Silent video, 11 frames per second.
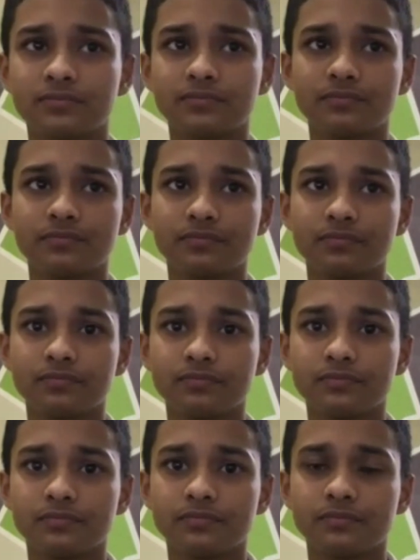
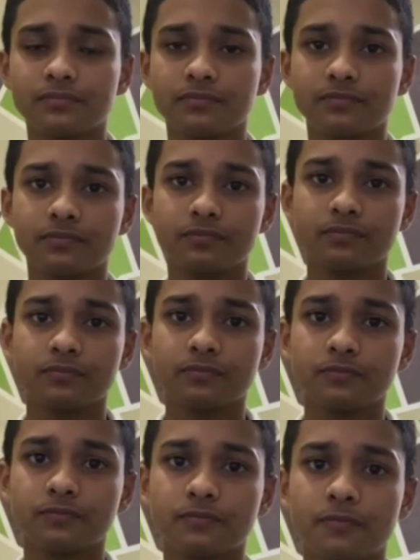
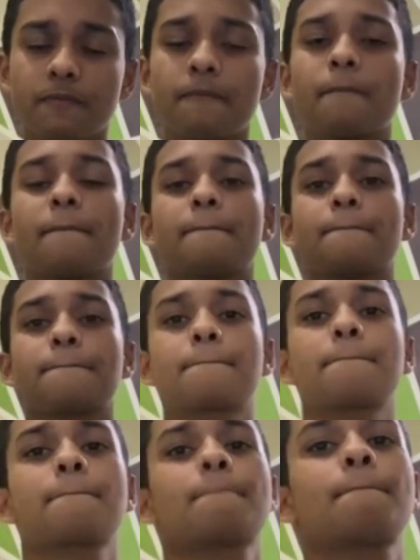[no speech]